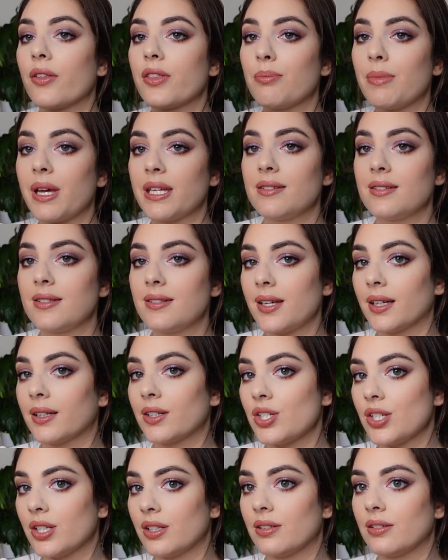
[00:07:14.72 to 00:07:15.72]
the men's
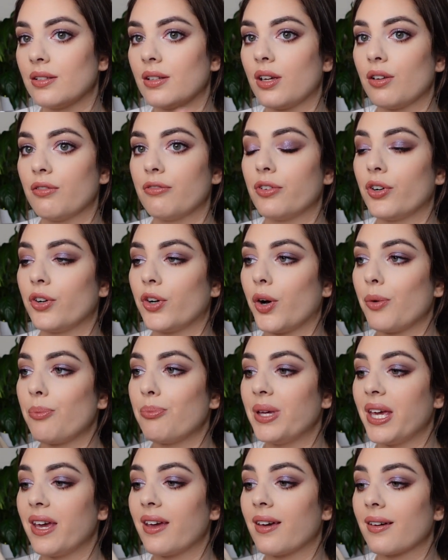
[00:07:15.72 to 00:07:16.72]
section for
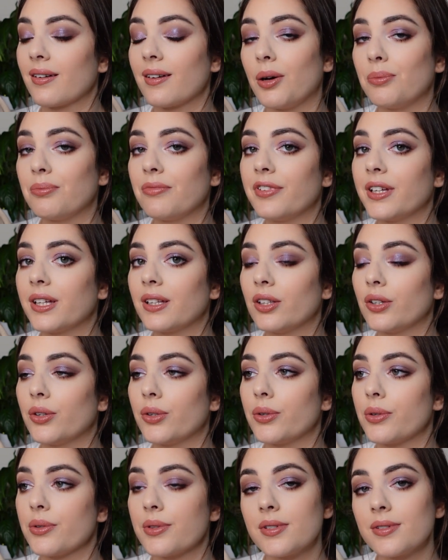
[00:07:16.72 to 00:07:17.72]
big comfy
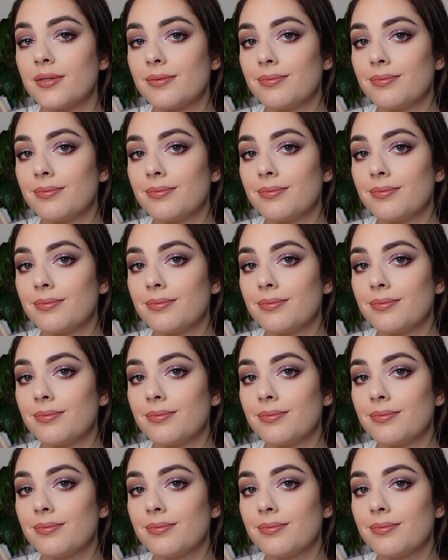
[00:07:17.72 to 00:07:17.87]
clothes.